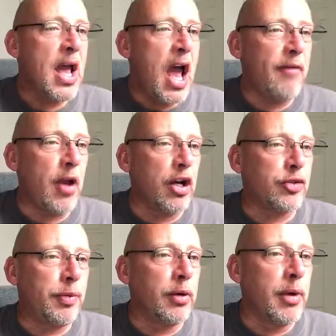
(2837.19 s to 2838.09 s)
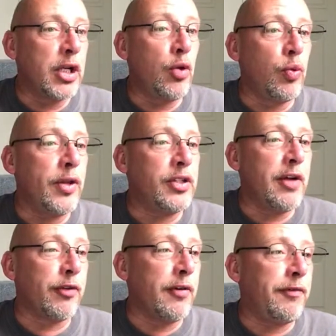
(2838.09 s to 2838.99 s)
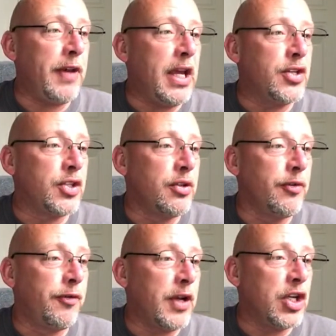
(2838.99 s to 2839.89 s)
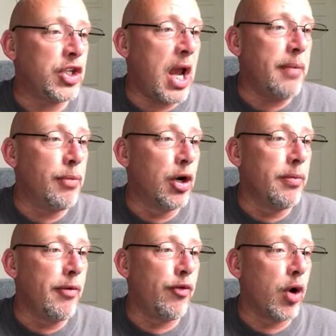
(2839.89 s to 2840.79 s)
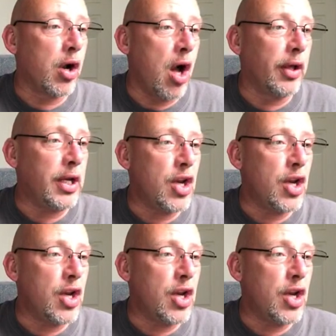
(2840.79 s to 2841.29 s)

Have you ever experimented with different feeds to finish a bird before calling?